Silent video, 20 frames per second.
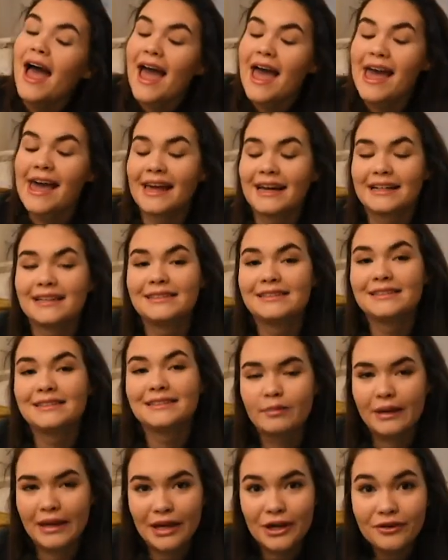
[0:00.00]
And
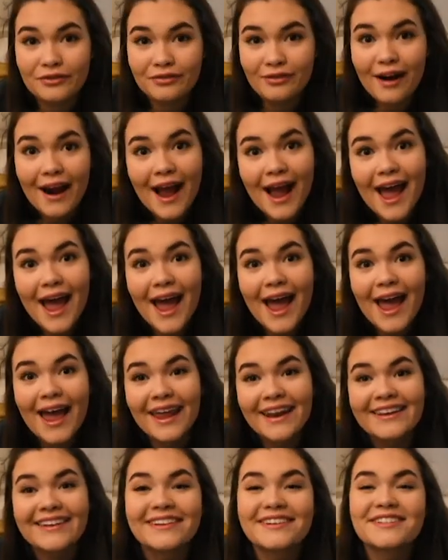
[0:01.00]
be your
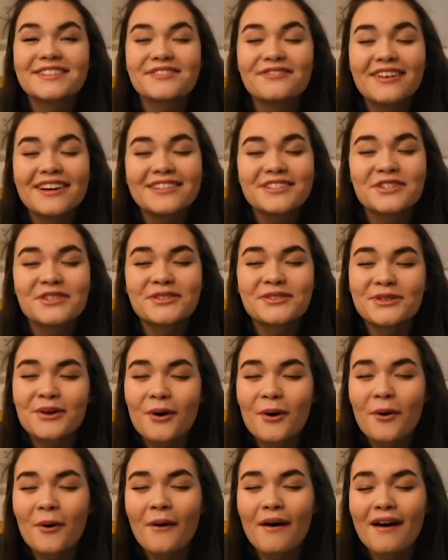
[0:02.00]
friend, because the friends are so
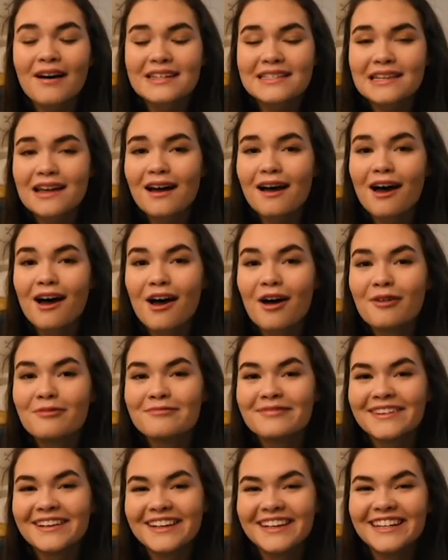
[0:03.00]

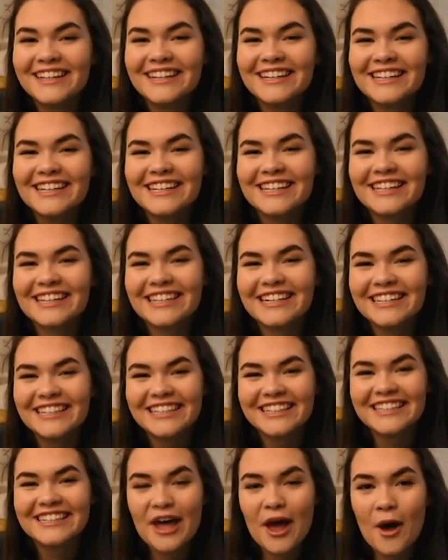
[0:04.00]
awesome.
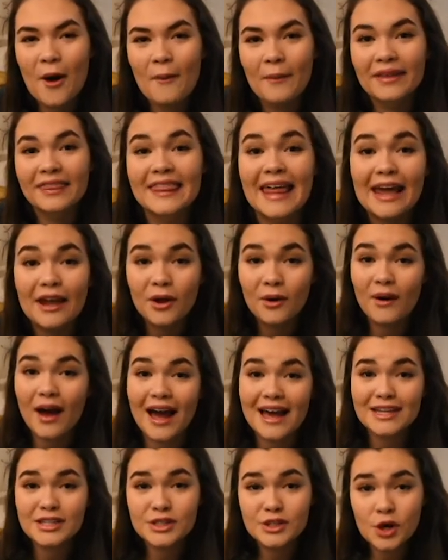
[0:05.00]
So thank you
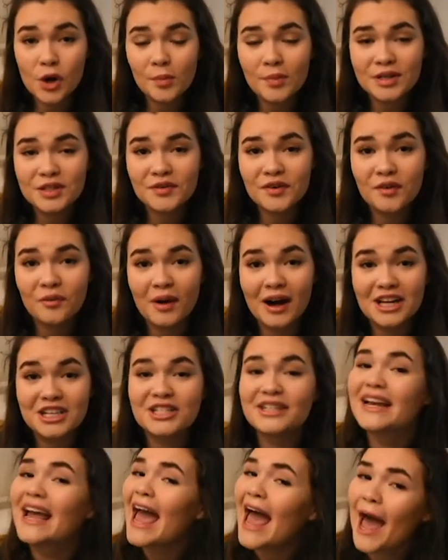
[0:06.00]
guys so much for
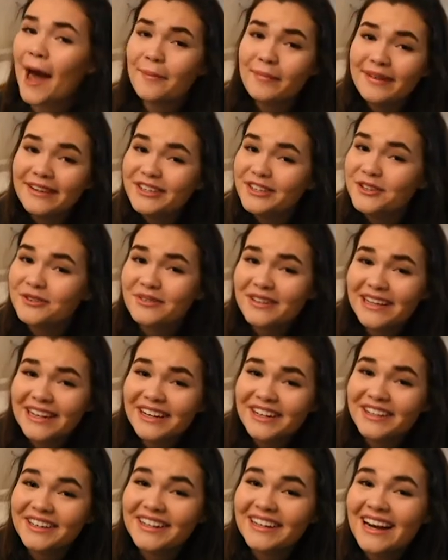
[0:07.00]
watching. Happy New
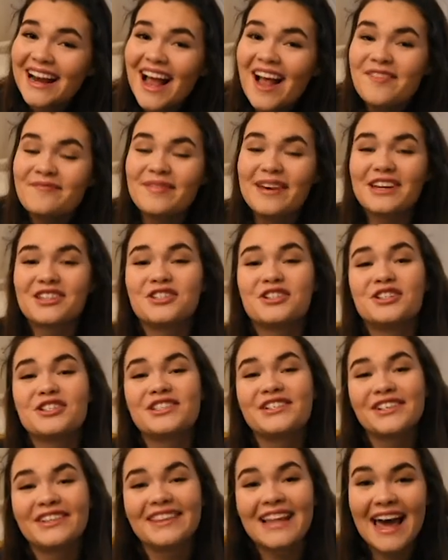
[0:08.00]
Year. Make sure
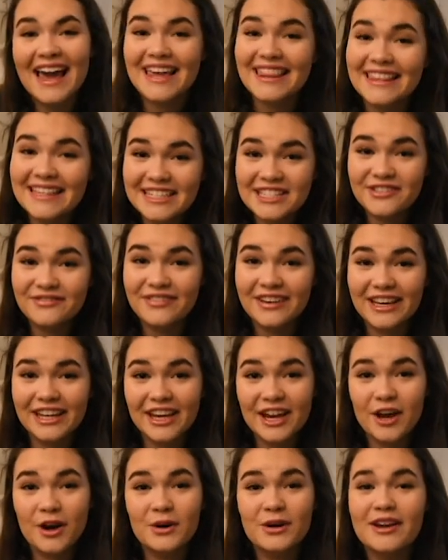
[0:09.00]
to like this
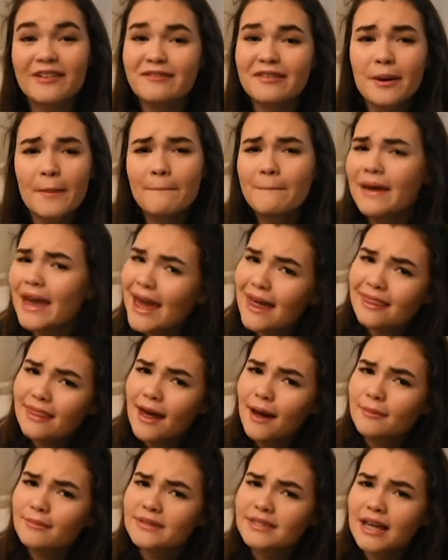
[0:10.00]
video, give it a big
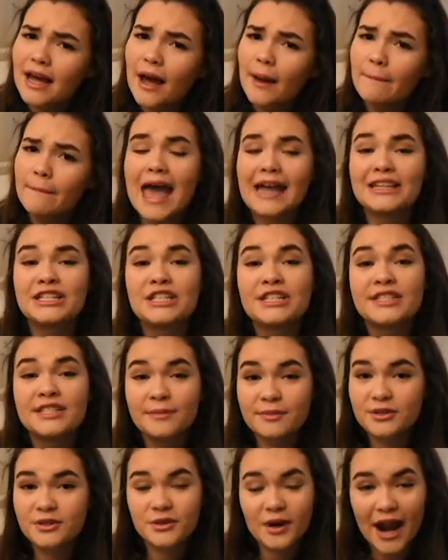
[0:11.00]
thumbs up, and to
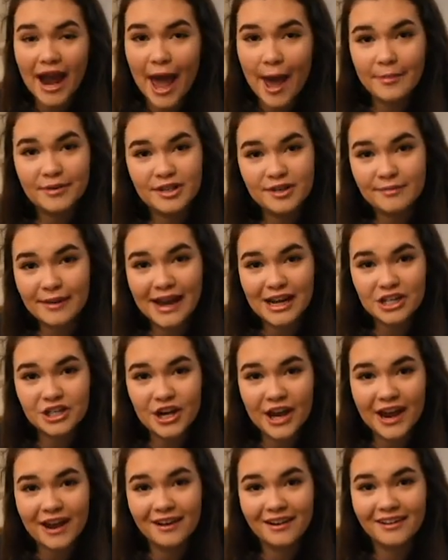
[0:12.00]
subscribe to my
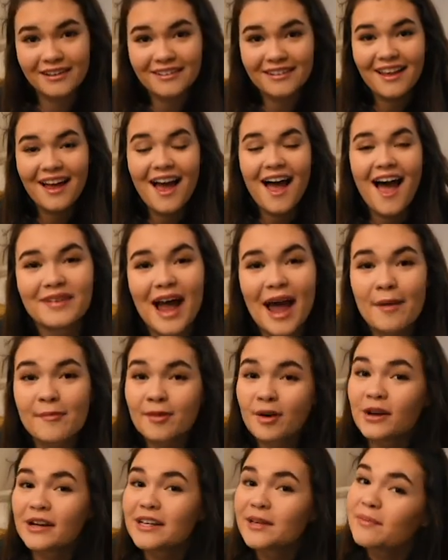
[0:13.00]
channel. I'm
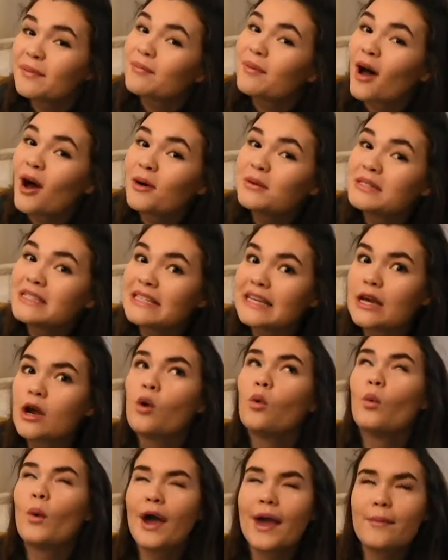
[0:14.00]
going to be
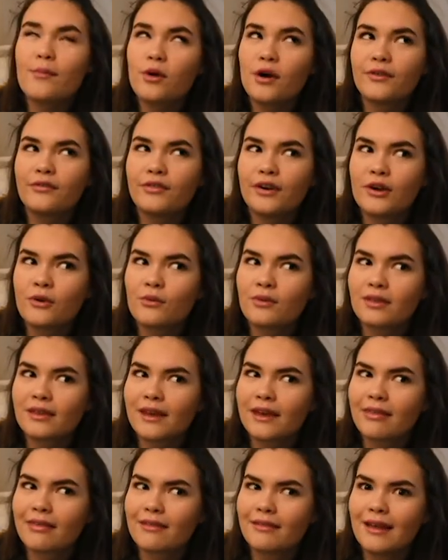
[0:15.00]
posting way more
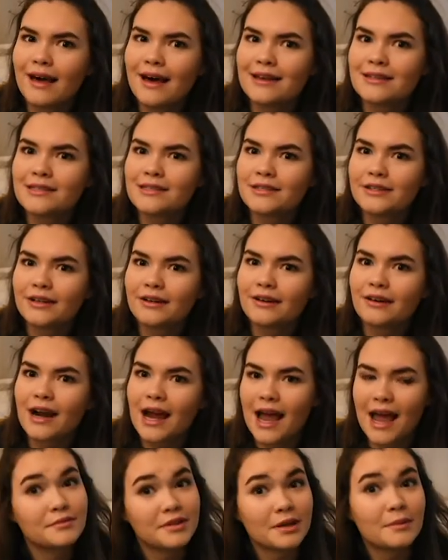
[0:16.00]
frequently than last year.
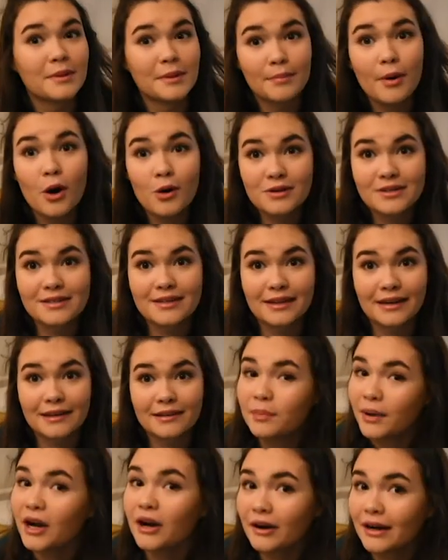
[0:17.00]
I'm going to be posting,
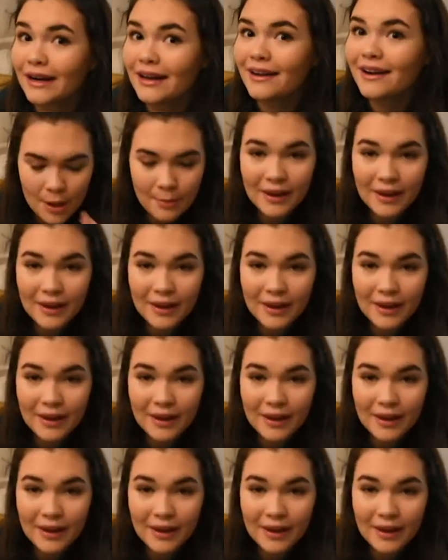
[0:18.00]
period.